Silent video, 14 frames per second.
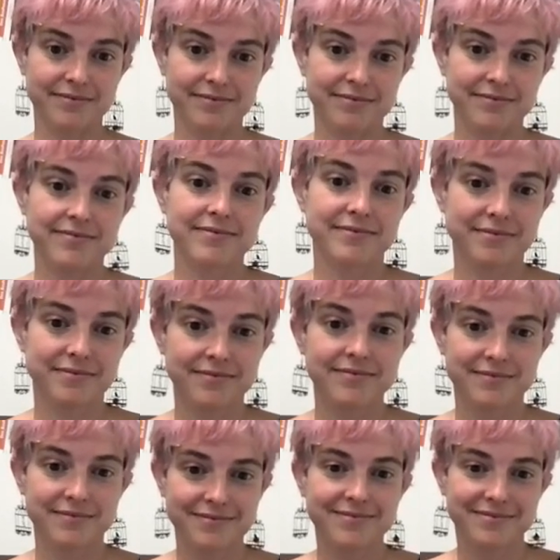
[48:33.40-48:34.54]

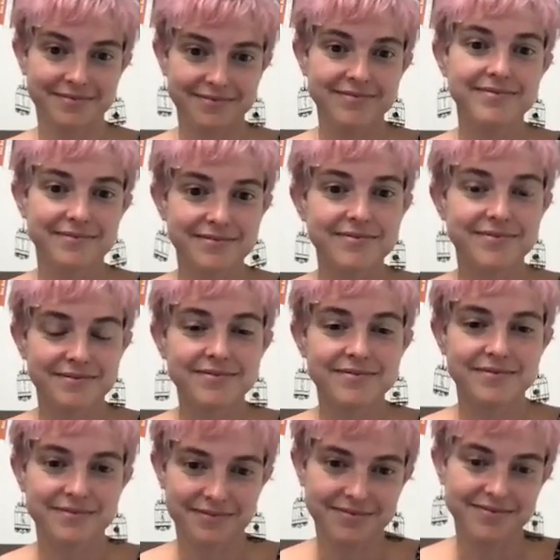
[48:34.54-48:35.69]

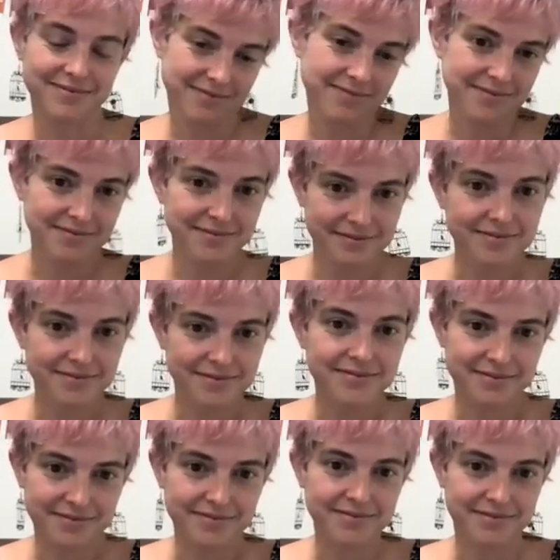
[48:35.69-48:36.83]

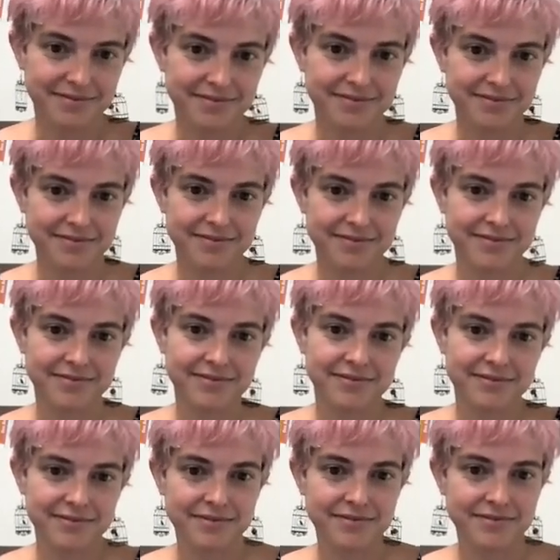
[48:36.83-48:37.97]

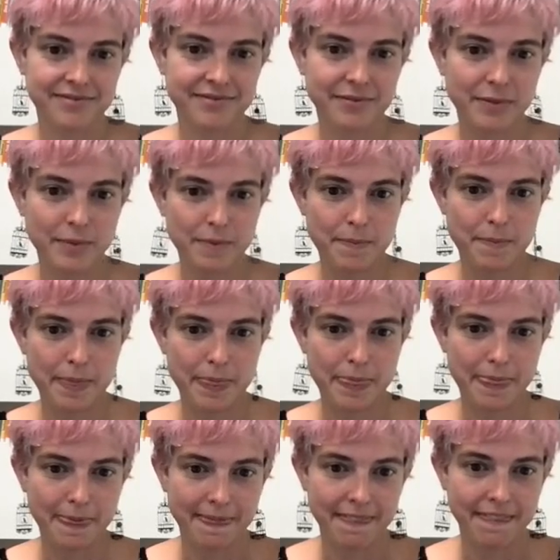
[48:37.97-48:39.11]

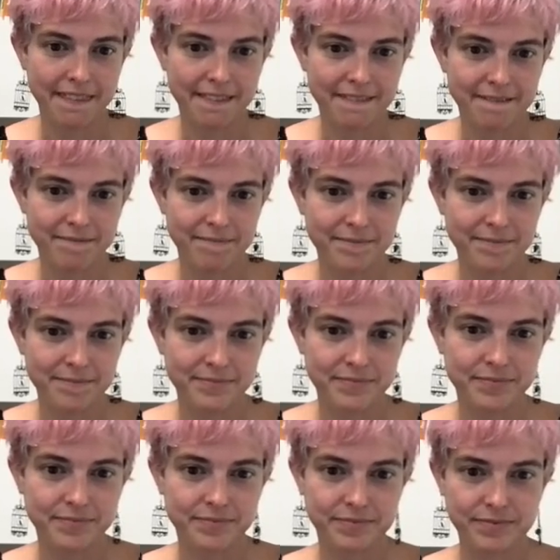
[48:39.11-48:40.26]

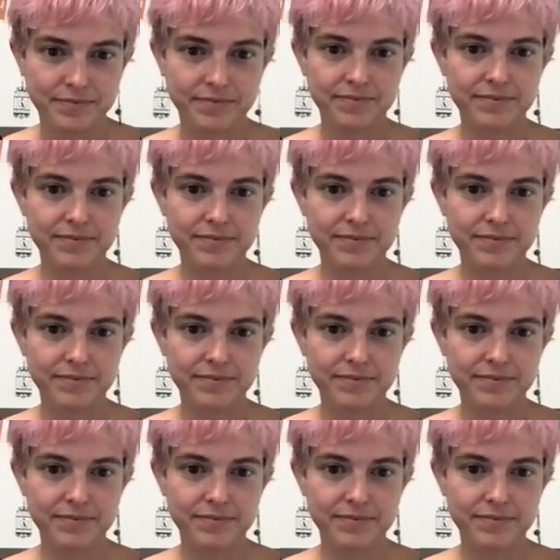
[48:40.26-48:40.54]
This person isn't speaking.